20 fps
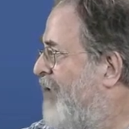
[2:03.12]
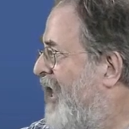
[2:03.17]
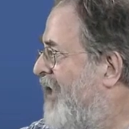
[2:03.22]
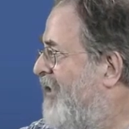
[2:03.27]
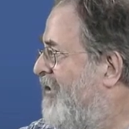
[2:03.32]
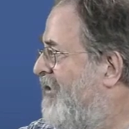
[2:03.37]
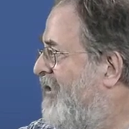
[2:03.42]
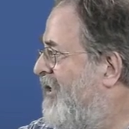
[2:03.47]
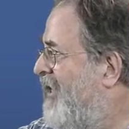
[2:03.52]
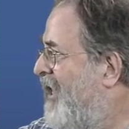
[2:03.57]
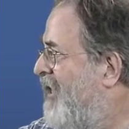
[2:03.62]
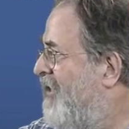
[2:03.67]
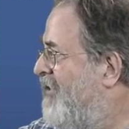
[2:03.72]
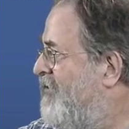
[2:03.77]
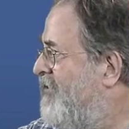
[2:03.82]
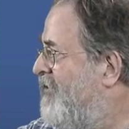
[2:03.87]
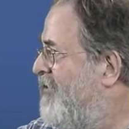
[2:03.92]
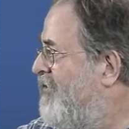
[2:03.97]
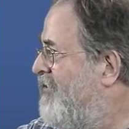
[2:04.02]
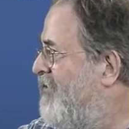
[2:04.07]
pattern
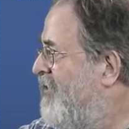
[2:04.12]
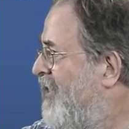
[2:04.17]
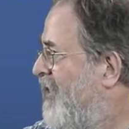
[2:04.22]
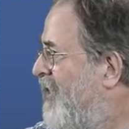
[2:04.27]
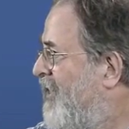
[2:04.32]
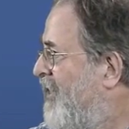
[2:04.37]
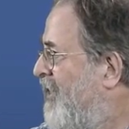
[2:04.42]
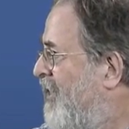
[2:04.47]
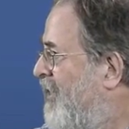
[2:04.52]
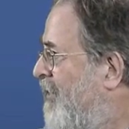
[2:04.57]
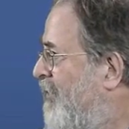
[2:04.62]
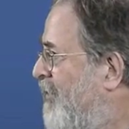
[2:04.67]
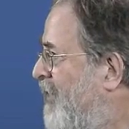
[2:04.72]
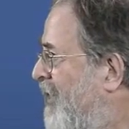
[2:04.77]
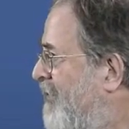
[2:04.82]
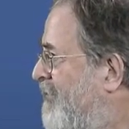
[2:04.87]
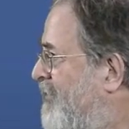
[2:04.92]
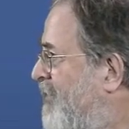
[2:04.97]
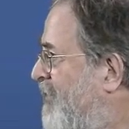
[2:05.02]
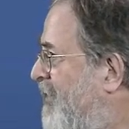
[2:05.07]
analysis.
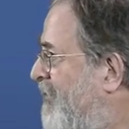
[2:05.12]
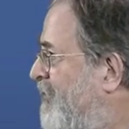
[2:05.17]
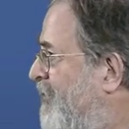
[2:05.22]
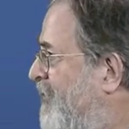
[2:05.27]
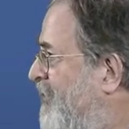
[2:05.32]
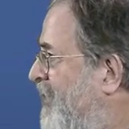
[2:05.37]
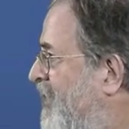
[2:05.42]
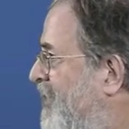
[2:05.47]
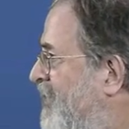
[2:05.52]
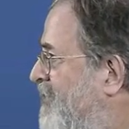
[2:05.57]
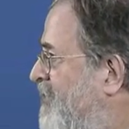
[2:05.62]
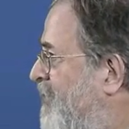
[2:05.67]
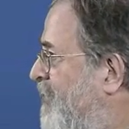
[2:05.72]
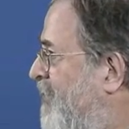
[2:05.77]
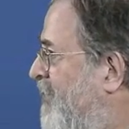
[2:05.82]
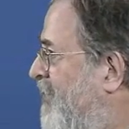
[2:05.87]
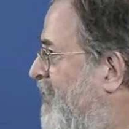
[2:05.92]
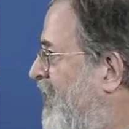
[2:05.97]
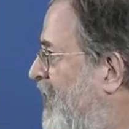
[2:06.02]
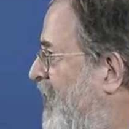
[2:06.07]
We have two different things that
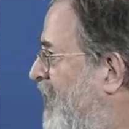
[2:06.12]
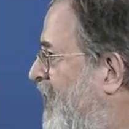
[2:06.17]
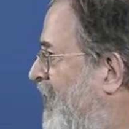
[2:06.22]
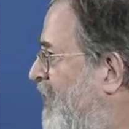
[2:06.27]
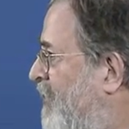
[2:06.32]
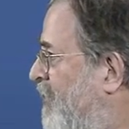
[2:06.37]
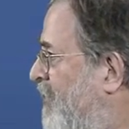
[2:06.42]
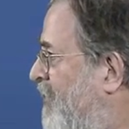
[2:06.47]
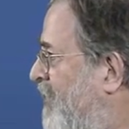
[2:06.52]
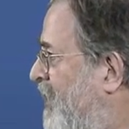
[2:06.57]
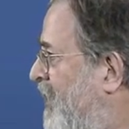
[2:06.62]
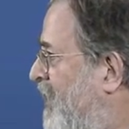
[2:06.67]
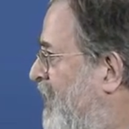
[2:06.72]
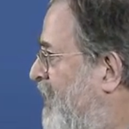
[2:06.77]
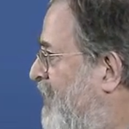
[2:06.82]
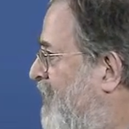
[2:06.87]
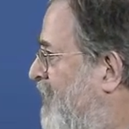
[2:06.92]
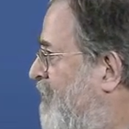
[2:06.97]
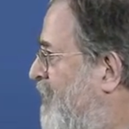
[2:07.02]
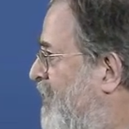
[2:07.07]
we're looking at. We're looking
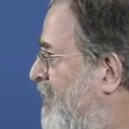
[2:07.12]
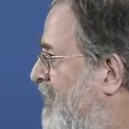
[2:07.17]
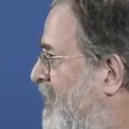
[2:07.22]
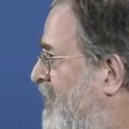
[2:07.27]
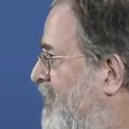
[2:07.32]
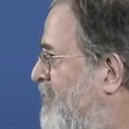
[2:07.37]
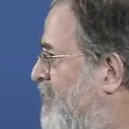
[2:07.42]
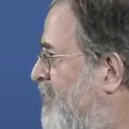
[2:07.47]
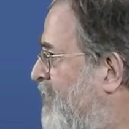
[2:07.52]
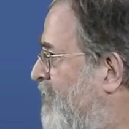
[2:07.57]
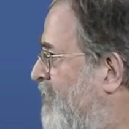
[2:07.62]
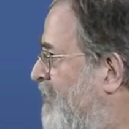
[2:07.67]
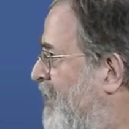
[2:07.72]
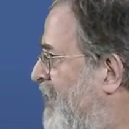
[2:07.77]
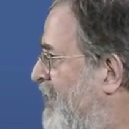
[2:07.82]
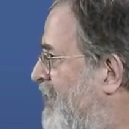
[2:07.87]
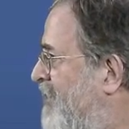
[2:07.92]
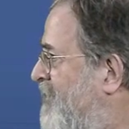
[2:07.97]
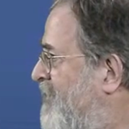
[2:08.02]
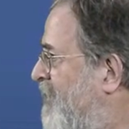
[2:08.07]
at community
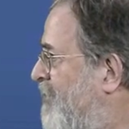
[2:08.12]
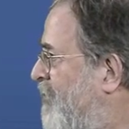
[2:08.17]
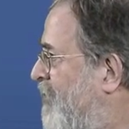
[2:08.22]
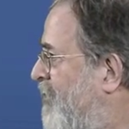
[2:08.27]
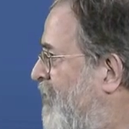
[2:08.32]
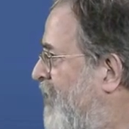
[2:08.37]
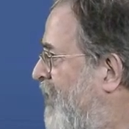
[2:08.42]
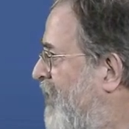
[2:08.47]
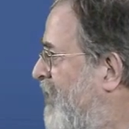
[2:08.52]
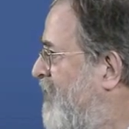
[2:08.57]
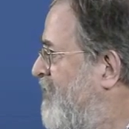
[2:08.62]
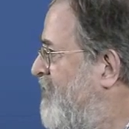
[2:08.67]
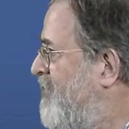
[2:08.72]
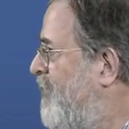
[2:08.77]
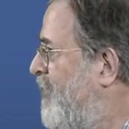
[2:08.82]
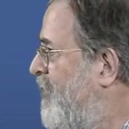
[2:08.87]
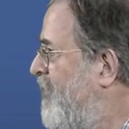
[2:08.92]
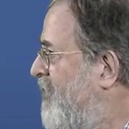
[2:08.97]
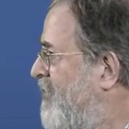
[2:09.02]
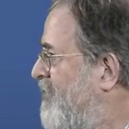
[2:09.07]
surveys and we're looking at
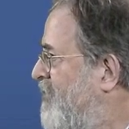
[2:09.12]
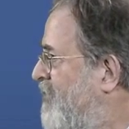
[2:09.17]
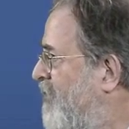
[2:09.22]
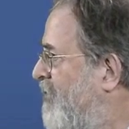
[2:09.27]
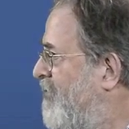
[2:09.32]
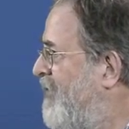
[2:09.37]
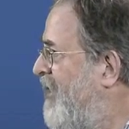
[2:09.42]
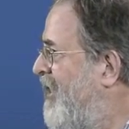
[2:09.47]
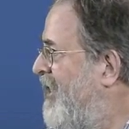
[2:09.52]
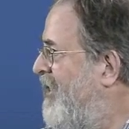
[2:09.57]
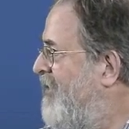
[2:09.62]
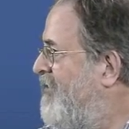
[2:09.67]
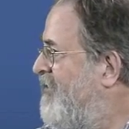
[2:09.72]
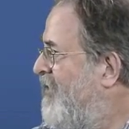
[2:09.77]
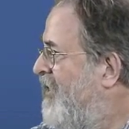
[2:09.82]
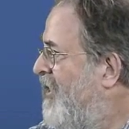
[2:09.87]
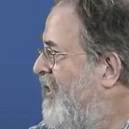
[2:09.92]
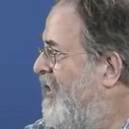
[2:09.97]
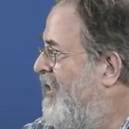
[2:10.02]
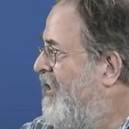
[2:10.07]
soil
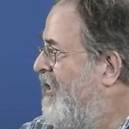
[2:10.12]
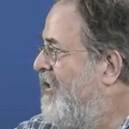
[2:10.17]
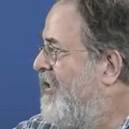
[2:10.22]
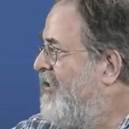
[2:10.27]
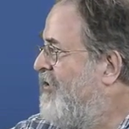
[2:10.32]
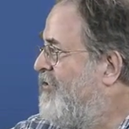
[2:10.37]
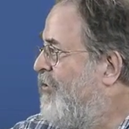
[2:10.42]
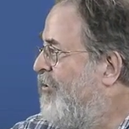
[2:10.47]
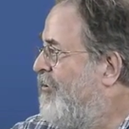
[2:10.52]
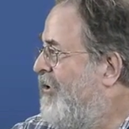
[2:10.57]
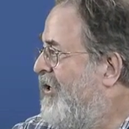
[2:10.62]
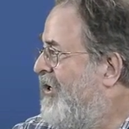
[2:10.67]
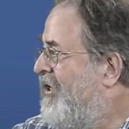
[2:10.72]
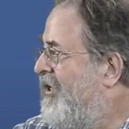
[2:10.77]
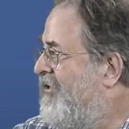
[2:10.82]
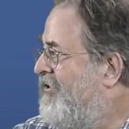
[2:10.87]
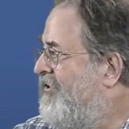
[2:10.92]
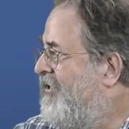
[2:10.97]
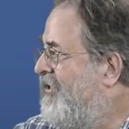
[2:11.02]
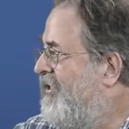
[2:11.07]
surveys. These were
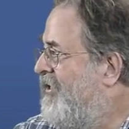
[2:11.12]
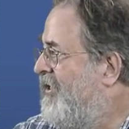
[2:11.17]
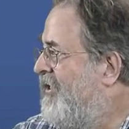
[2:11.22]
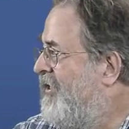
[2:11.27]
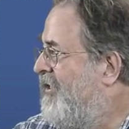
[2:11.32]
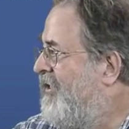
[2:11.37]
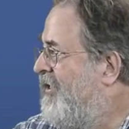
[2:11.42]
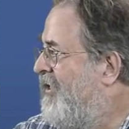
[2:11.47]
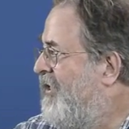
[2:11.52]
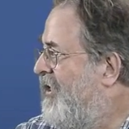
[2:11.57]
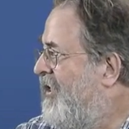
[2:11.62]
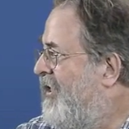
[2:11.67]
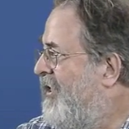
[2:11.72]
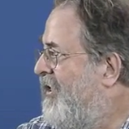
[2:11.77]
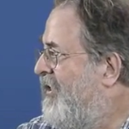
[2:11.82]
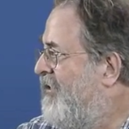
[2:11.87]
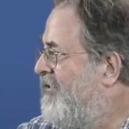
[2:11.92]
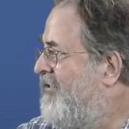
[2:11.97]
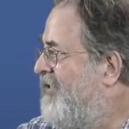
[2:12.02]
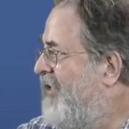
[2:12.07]
placed in
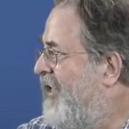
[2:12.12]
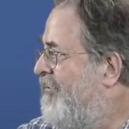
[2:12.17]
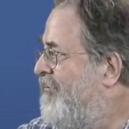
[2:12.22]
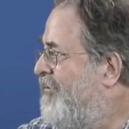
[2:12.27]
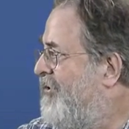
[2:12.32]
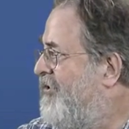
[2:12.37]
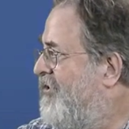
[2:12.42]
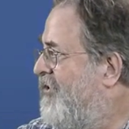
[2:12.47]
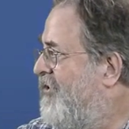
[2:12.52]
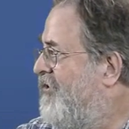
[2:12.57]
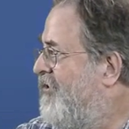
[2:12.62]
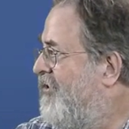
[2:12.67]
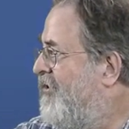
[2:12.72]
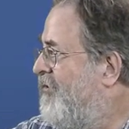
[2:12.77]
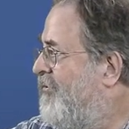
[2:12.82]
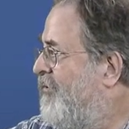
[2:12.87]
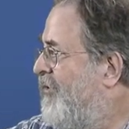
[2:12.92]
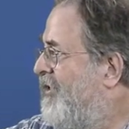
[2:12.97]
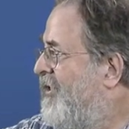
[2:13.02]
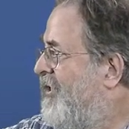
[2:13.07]
a set
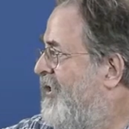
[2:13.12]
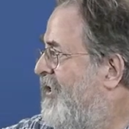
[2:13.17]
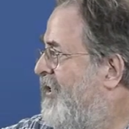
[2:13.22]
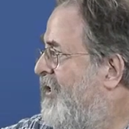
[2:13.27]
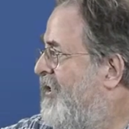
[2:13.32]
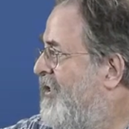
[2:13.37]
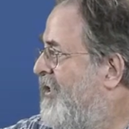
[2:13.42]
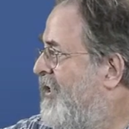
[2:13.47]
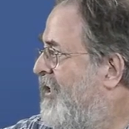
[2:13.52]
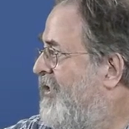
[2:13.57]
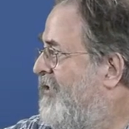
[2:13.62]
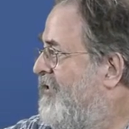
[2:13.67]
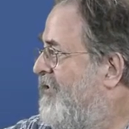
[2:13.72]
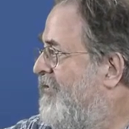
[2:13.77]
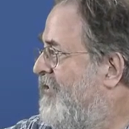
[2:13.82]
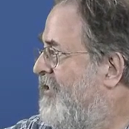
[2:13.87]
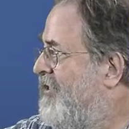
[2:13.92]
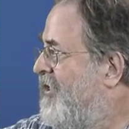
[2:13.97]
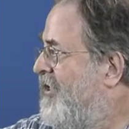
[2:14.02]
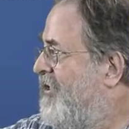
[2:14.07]
position within each
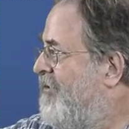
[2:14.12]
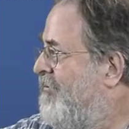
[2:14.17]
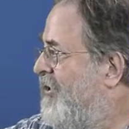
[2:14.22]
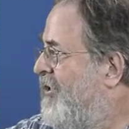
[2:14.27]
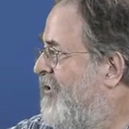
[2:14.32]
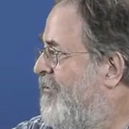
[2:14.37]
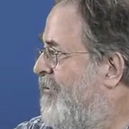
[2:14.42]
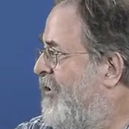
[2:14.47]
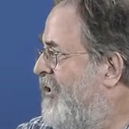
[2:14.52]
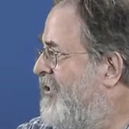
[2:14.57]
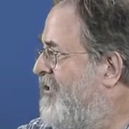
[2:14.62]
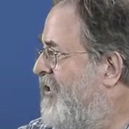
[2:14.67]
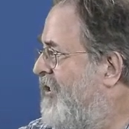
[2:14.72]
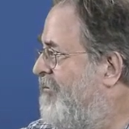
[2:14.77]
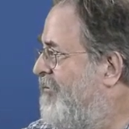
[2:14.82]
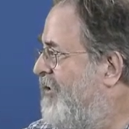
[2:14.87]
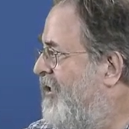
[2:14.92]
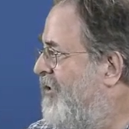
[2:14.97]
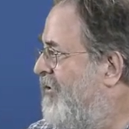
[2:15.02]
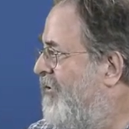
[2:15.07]
of the 10 meter by
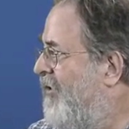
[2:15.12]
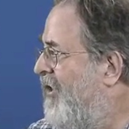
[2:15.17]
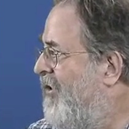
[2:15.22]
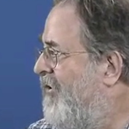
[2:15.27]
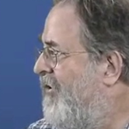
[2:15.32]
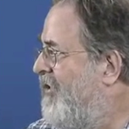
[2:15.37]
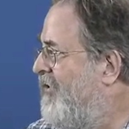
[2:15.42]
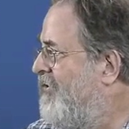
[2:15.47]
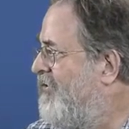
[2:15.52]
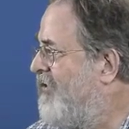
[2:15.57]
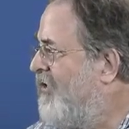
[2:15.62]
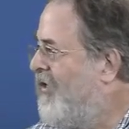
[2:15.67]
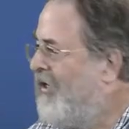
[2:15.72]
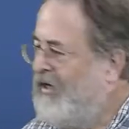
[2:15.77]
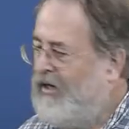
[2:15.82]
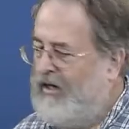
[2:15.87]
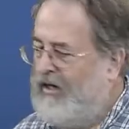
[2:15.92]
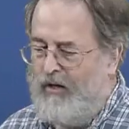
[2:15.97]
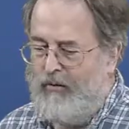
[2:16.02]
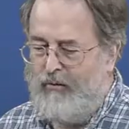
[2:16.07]
10 meter areas.
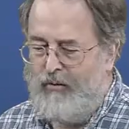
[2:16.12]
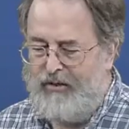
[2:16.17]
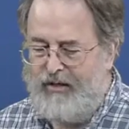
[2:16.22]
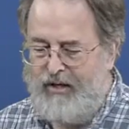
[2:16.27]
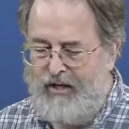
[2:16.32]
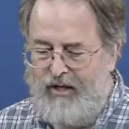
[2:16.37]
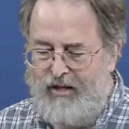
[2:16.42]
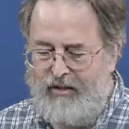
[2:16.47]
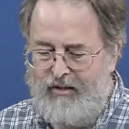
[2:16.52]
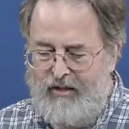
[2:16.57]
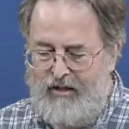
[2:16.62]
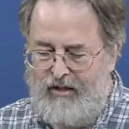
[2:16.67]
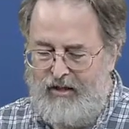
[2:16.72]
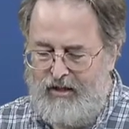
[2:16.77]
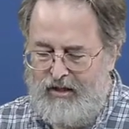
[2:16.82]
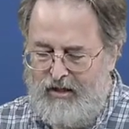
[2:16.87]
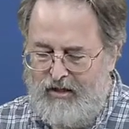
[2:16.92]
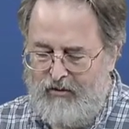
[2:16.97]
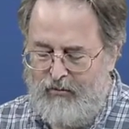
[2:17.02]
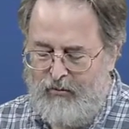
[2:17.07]
Within
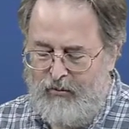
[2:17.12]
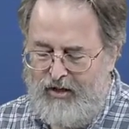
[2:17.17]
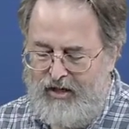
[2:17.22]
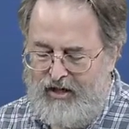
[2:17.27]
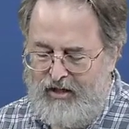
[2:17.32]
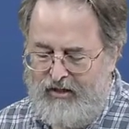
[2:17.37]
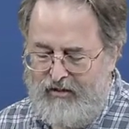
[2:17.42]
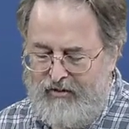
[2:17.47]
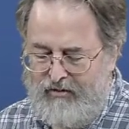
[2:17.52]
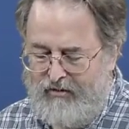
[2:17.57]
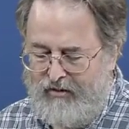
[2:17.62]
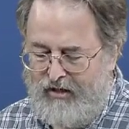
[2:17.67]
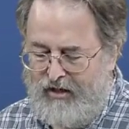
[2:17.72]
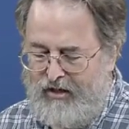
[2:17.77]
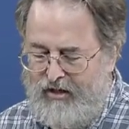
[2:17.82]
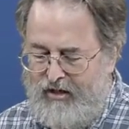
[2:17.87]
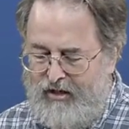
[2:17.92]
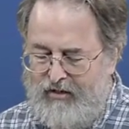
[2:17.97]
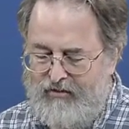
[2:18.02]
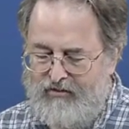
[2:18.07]
the green
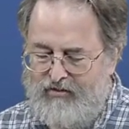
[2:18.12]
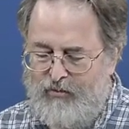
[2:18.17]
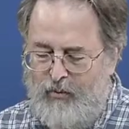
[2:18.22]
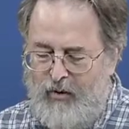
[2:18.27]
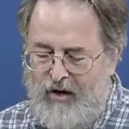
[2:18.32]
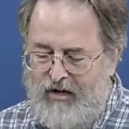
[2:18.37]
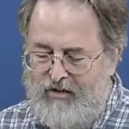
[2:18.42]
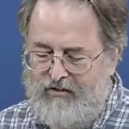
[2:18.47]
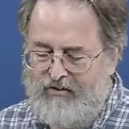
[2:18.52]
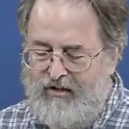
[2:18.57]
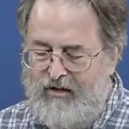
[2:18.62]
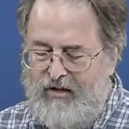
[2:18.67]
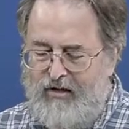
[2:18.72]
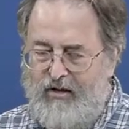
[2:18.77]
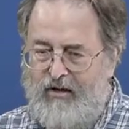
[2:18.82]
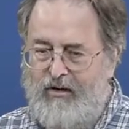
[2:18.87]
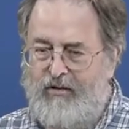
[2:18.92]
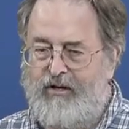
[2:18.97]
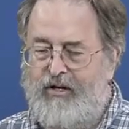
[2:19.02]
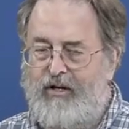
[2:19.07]
squares
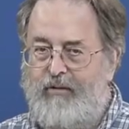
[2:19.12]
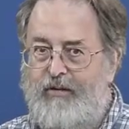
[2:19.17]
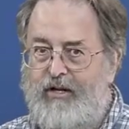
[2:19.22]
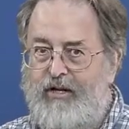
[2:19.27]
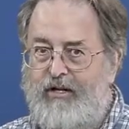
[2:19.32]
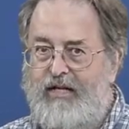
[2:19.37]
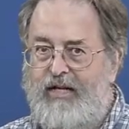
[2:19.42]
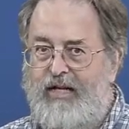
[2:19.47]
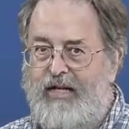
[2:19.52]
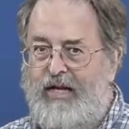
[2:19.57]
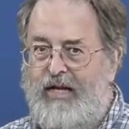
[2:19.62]
there, the community